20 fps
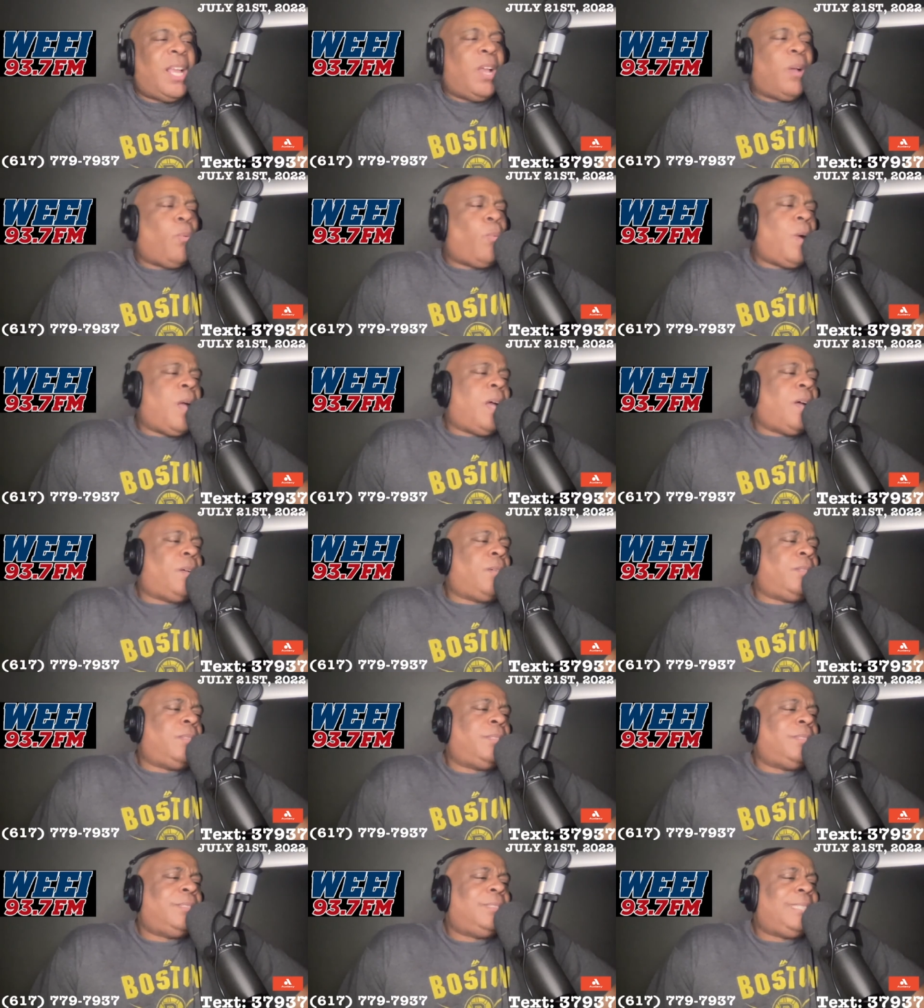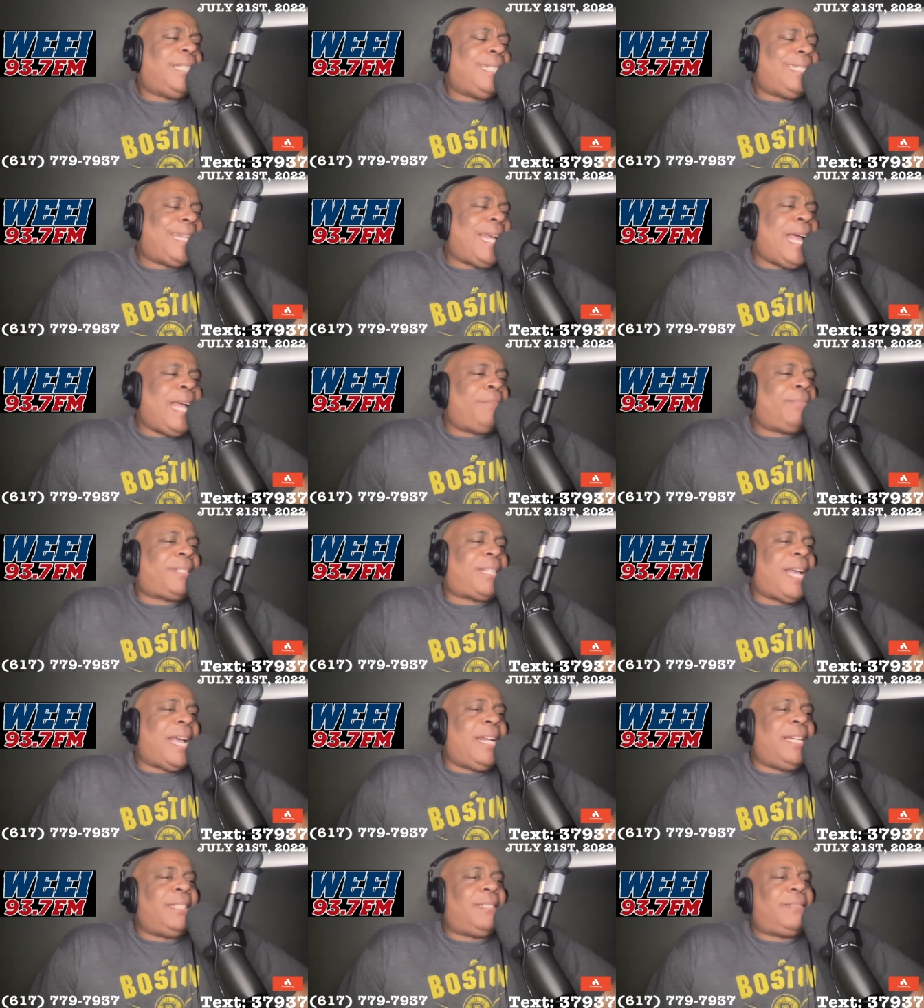Well, Tom
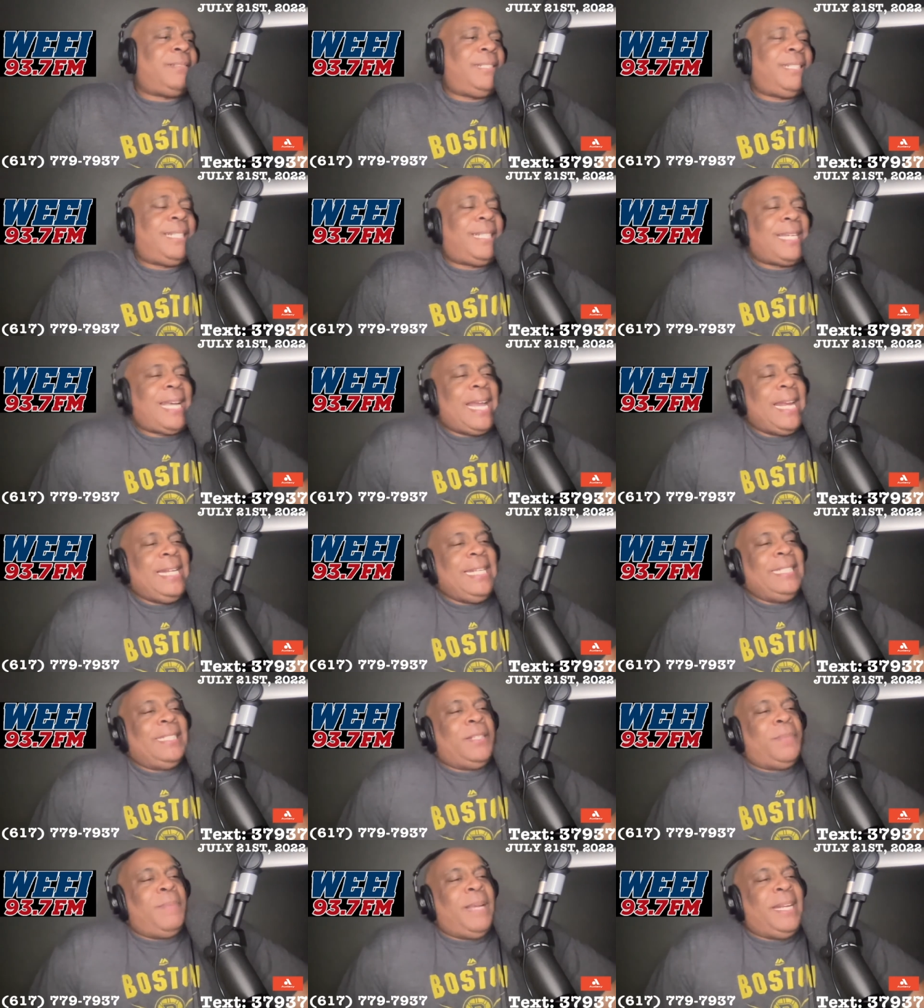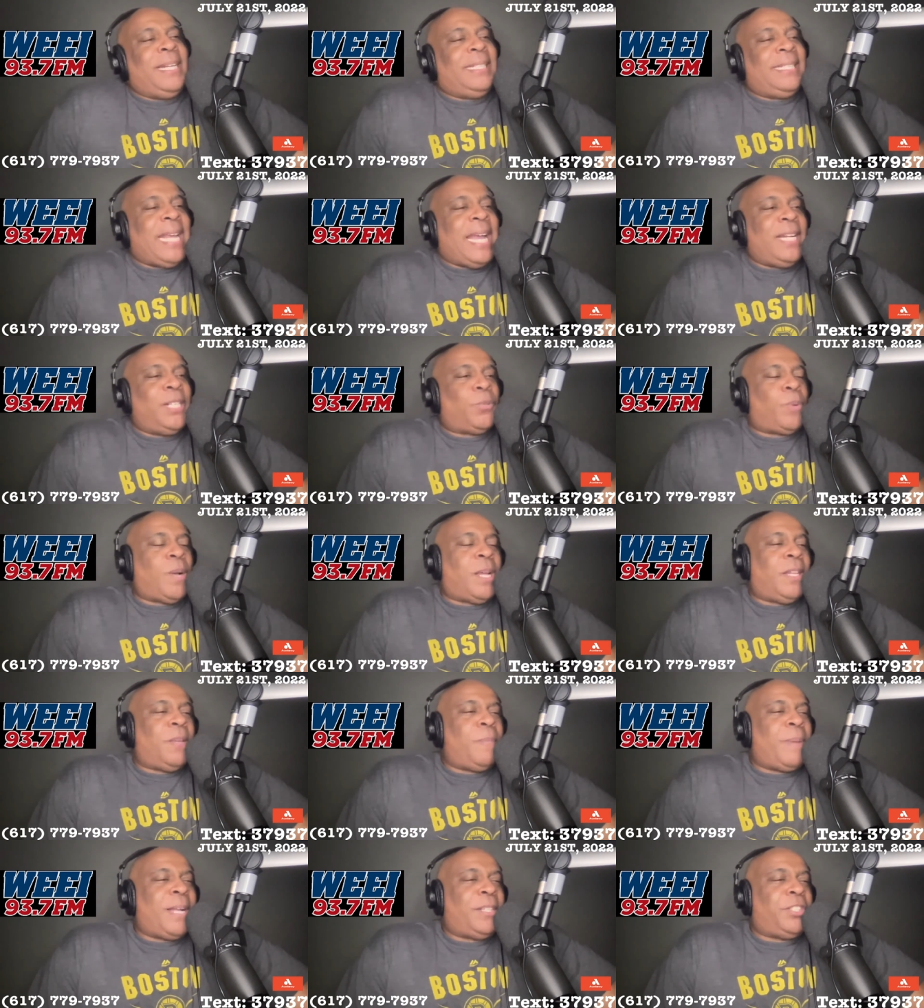kind of intimated that as
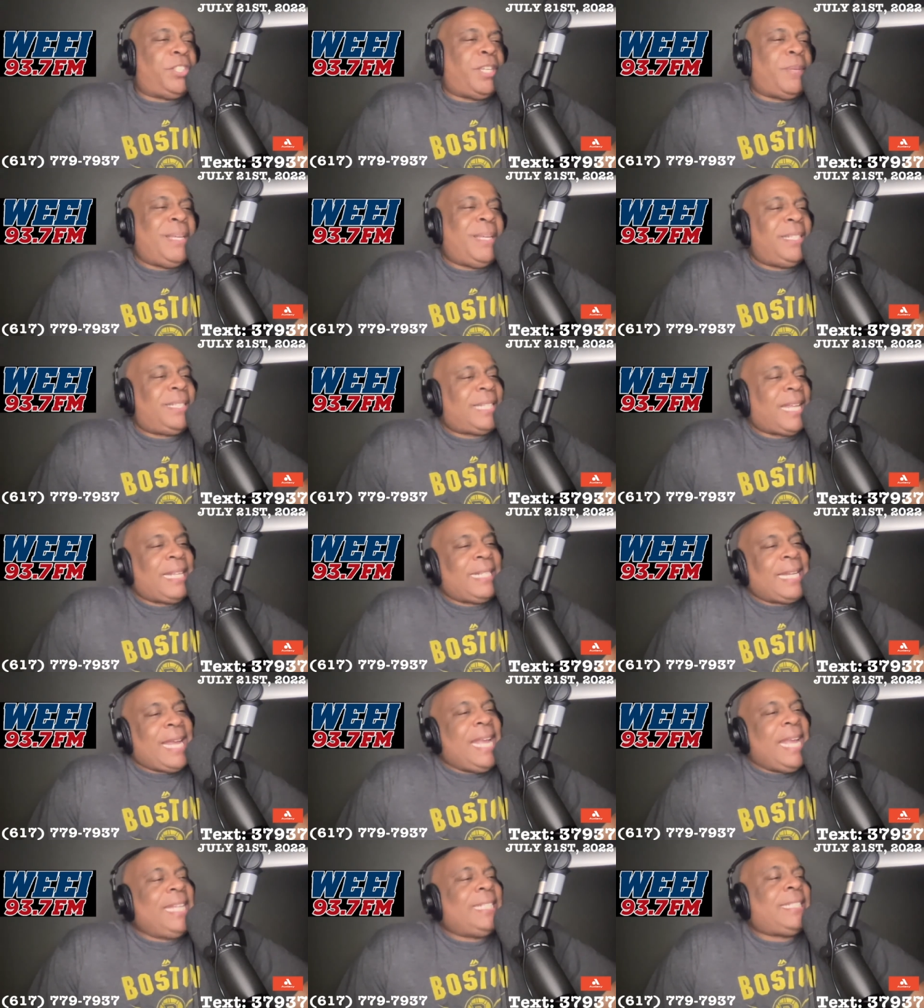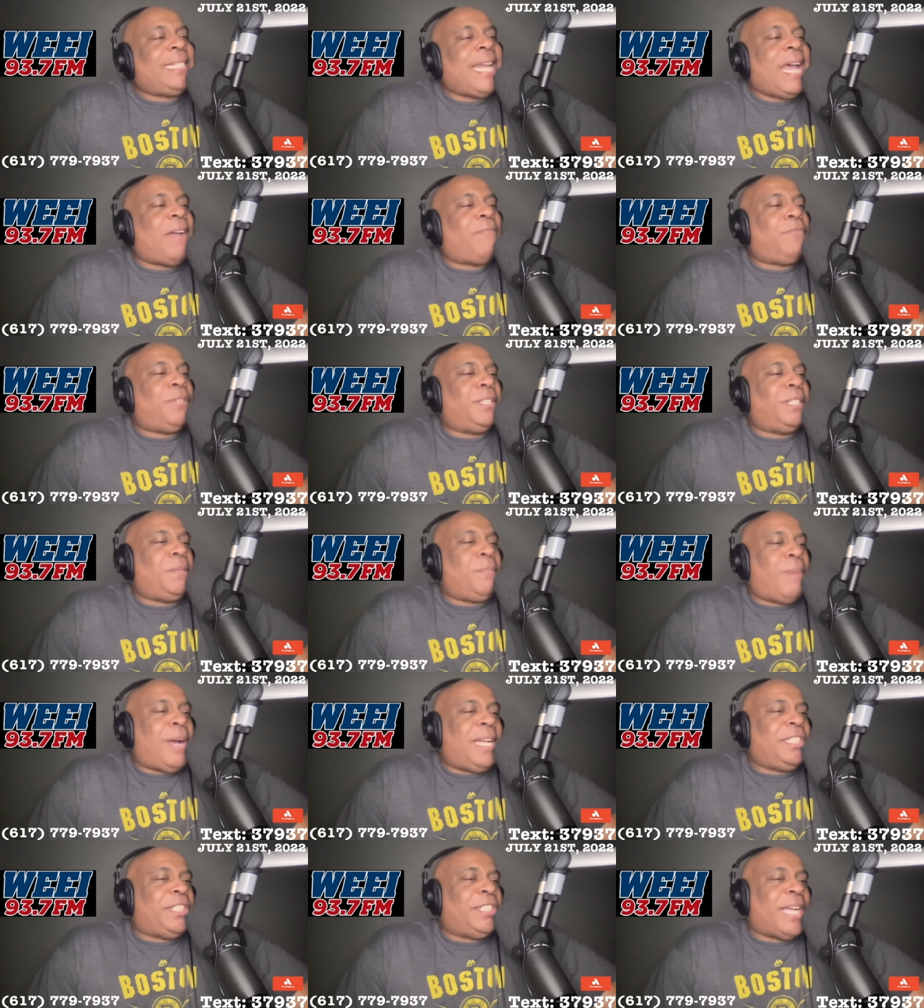well about Jimmy. It's like, it's not really
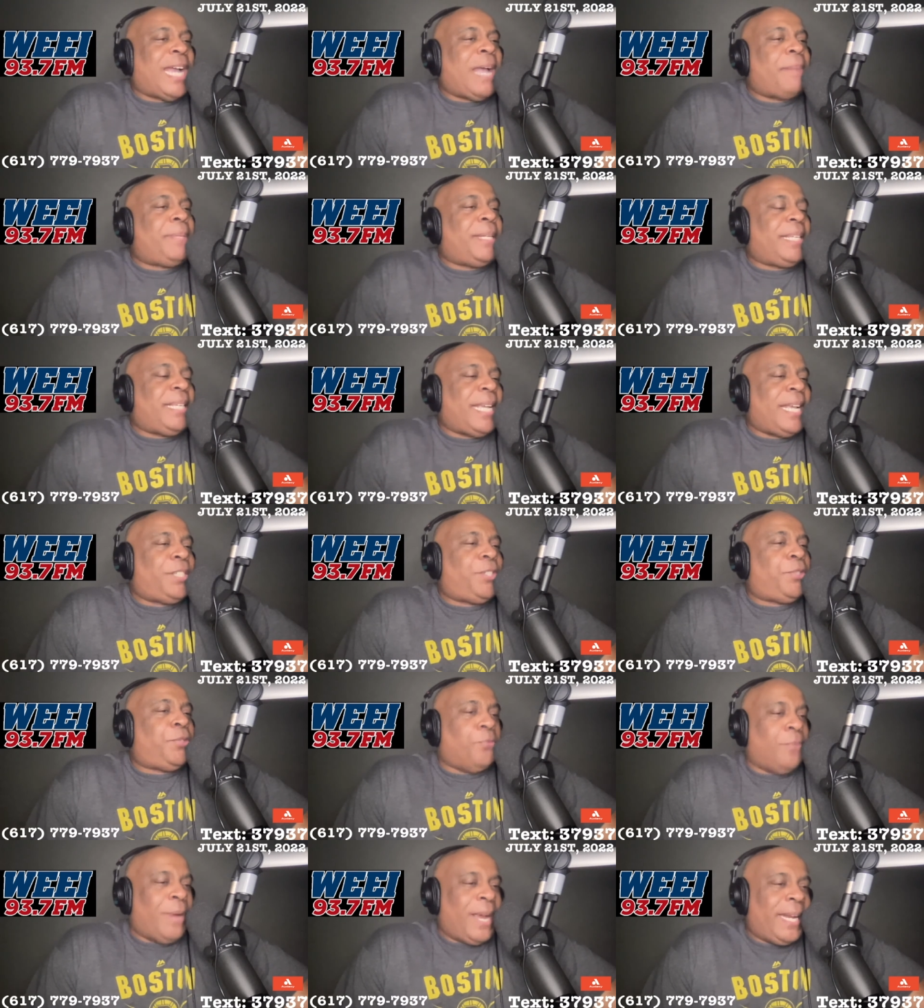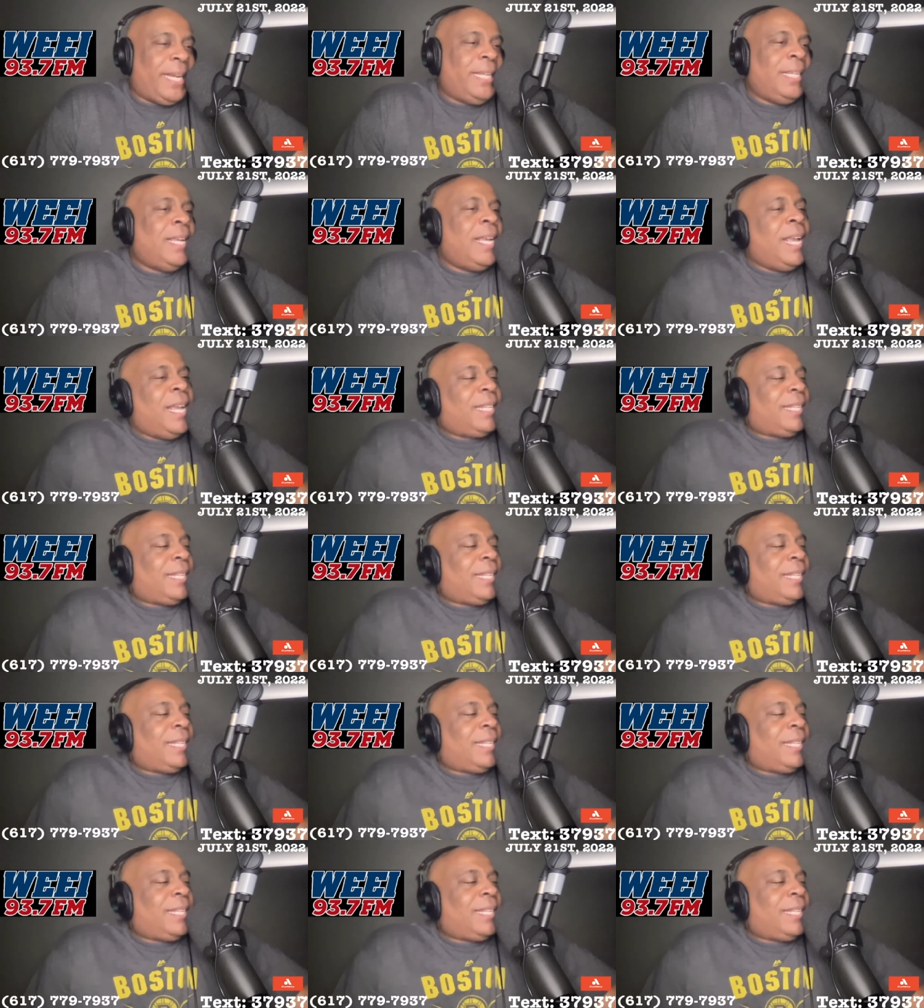my job to get you ready.